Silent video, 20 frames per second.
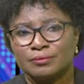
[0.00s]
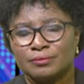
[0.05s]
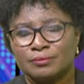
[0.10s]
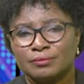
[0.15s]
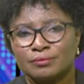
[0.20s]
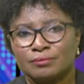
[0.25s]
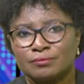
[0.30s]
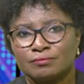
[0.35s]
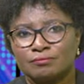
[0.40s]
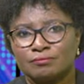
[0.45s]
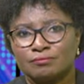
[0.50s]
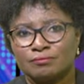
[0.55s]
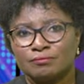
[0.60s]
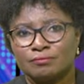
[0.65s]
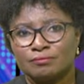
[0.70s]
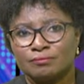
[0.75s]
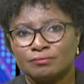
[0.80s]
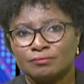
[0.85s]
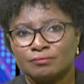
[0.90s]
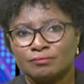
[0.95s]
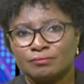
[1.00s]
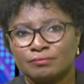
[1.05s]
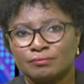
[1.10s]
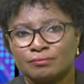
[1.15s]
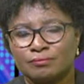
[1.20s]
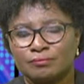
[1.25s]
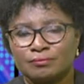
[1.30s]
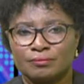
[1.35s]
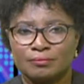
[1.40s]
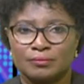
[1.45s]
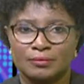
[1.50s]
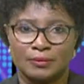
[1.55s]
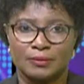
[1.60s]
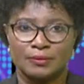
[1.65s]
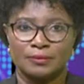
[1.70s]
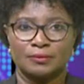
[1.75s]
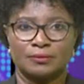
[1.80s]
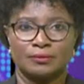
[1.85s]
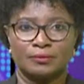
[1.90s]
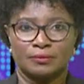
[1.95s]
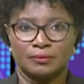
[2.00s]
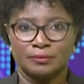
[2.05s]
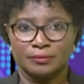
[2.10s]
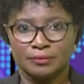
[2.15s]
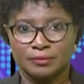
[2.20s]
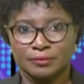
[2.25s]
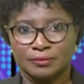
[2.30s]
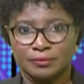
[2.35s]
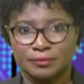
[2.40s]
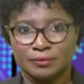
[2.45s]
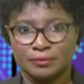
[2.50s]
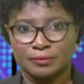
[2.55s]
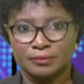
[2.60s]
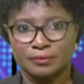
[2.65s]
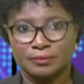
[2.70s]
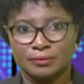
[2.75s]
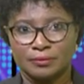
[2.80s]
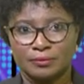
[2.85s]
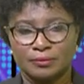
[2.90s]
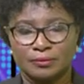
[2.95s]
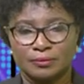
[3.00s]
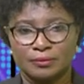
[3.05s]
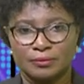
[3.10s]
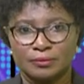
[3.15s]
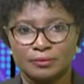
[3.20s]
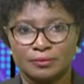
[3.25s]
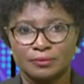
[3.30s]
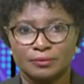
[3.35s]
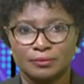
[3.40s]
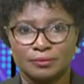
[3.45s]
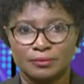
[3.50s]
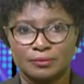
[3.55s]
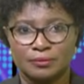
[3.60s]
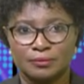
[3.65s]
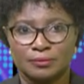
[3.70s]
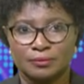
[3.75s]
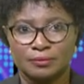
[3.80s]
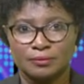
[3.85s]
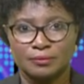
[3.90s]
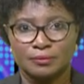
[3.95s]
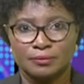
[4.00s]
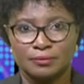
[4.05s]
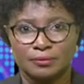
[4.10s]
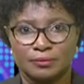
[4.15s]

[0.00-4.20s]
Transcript: The person shown says nothing.